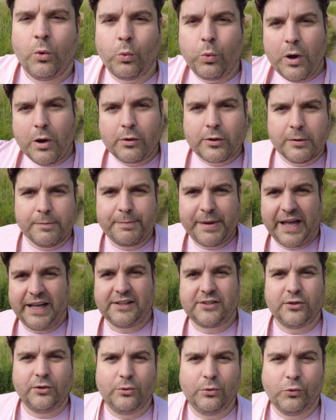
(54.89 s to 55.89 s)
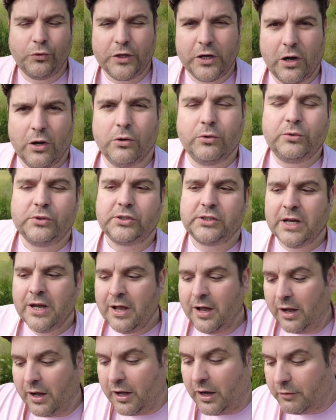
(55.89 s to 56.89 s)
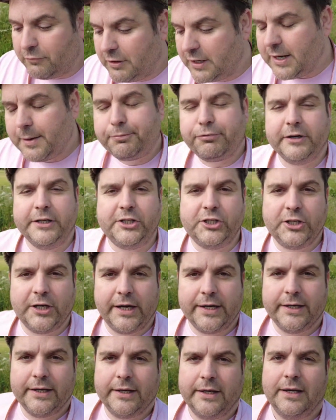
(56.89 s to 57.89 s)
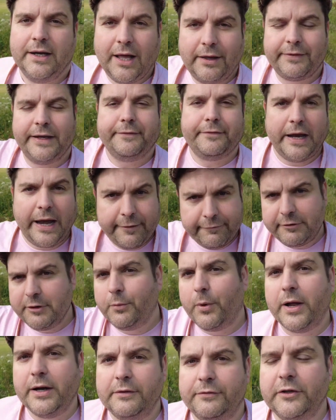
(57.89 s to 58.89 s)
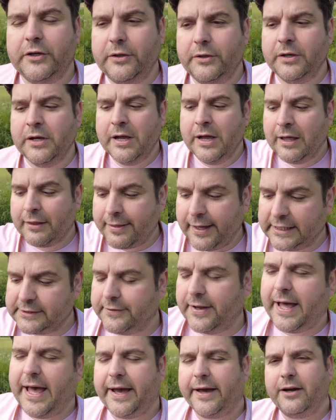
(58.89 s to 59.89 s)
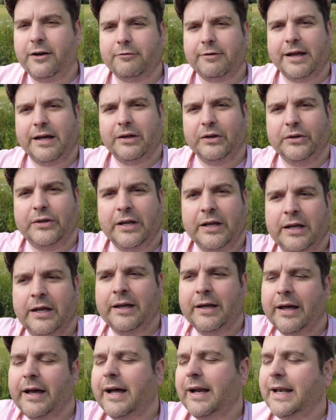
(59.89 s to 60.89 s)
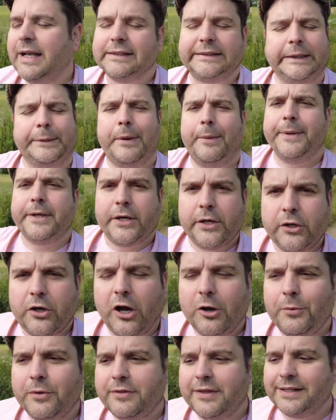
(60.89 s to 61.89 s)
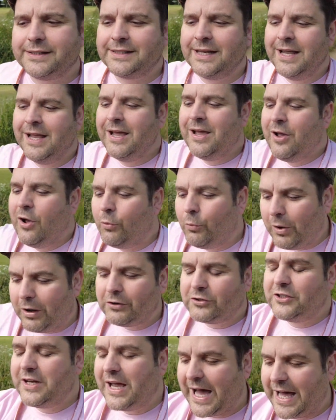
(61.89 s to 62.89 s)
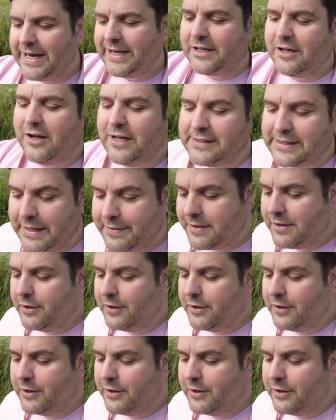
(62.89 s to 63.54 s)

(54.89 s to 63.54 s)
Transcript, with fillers: welcome back to all the olds I really appreciate and love every one of you thanks for hanging around and let's see where we can go with this. Whilst you're at it, guys, hit the